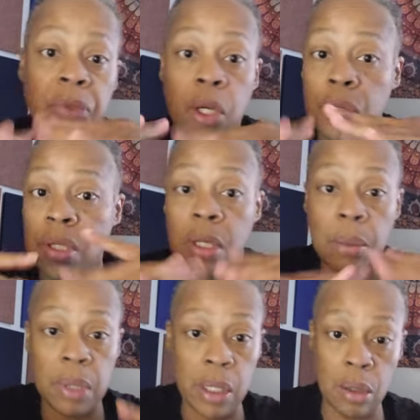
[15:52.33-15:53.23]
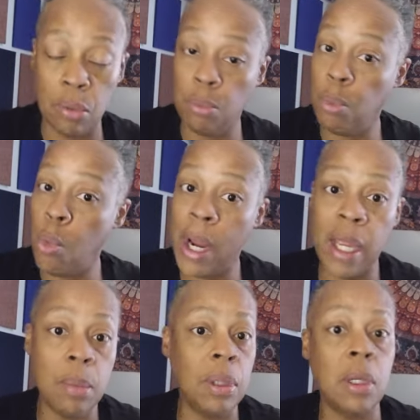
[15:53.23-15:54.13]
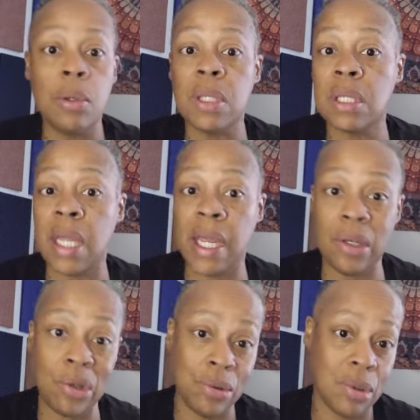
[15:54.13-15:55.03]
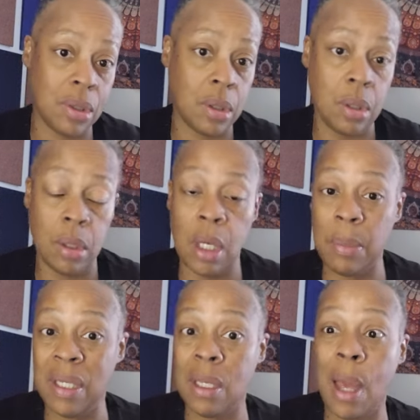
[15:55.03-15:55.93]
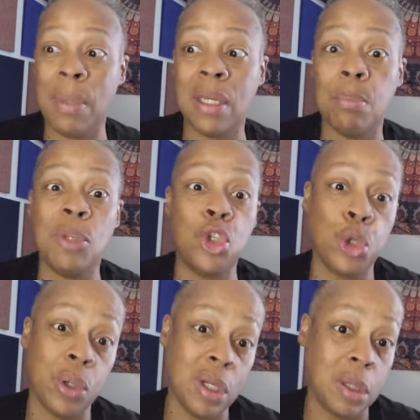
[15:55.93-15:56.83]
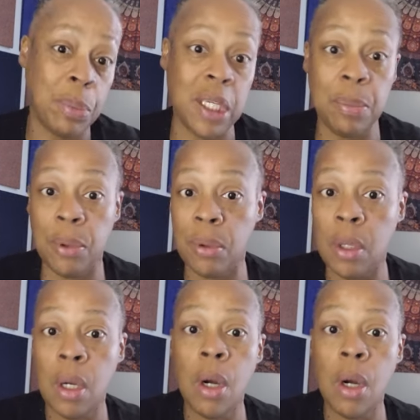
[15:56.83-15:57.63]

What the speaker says: There are some that are way below standards. I mean, a majority of the people